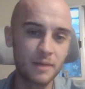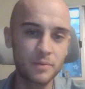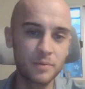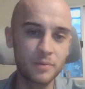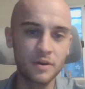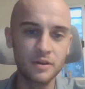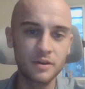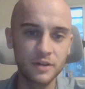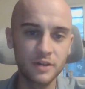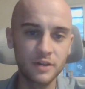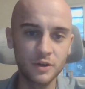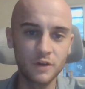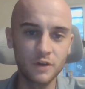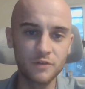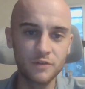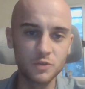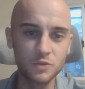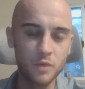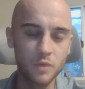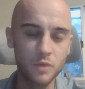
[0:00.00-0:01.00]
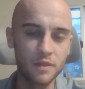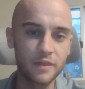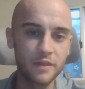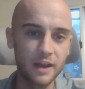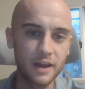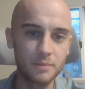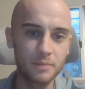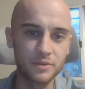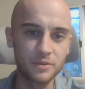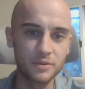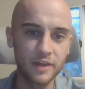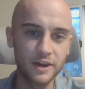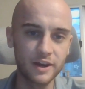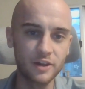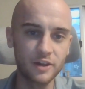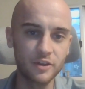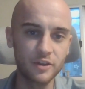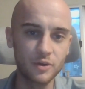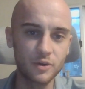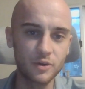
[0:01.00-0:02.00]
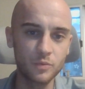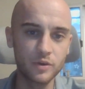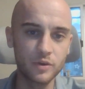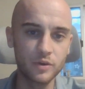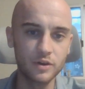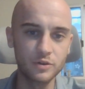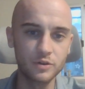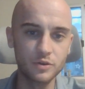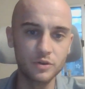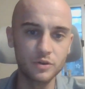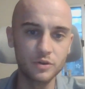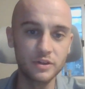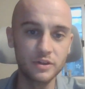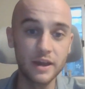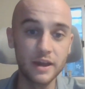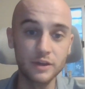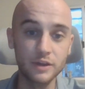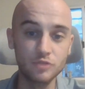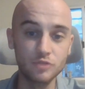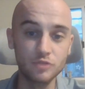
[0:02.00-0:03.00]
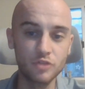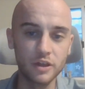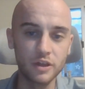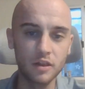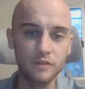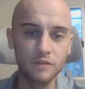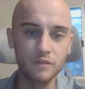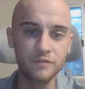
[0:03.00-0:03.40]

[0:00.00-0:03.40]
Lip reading: If there's one thing in particular where you really love.